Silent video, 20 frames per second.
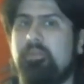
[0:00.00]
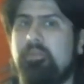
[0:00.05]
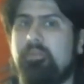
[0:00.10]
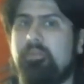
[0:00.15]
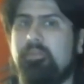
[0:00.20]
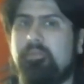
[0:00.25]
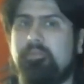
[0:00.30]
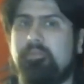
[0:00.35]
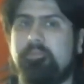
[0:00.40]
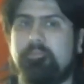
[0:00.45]

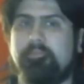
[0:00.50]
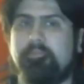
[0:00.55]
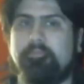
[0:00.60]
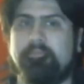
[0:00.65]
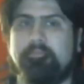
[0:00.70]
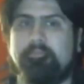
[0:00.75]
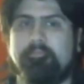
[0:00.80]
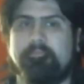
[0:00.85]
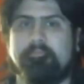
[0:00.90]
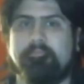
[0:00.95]

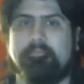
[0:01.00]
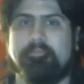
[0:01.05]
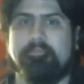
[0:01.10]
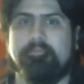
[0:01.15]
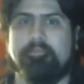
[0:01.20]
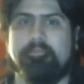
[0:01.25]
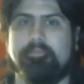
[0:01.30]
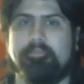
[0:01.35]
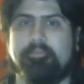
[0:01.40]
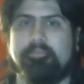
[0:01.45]

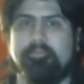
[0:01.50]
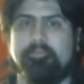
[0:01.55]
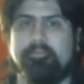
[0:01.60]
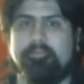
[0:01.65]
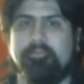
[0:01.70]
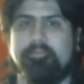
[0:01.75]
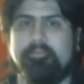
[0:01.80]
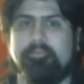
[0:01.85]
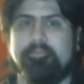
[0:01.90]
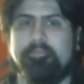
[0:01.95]

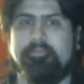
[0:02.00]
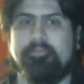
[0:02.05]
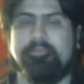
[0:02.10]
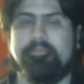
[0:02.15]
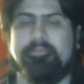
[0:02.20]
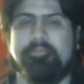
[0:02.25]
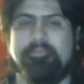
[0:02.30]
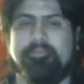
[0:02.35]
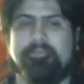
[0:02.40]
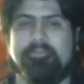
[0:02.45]

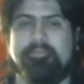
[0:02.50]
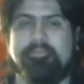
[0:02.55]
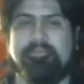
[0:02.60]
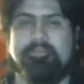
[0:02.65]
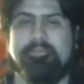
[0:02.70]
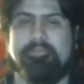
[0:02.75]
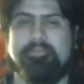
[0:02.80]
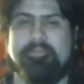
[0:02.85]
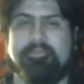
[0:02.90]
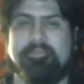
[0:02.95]

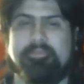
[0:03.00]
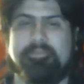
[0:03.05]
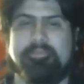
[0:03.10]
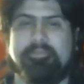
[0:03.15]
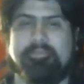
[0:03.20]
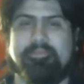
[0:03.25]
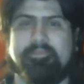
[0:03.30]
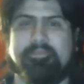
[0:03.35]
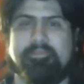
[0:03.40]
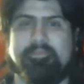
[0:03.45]

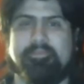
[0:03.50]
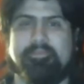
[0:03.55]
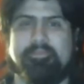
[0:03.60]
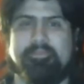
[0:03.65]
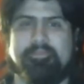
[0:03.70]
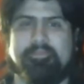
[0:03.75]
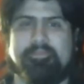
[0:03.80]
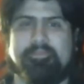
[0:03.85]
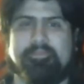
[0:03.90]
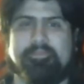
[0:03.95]

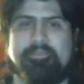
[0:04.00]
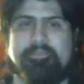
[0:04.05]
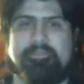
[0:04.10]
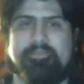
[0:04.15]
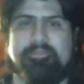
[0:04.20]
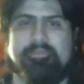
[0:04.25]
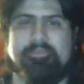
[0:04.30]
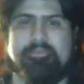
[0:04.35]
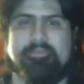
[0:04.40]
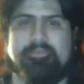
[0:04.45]

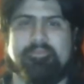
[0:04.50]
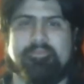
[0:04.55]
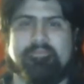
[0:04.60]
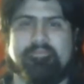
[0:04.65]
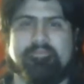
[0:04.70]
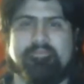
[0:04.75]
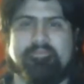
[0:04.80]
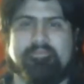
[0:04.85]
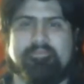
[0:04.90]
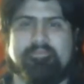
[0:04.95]

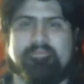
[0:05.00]
(silent)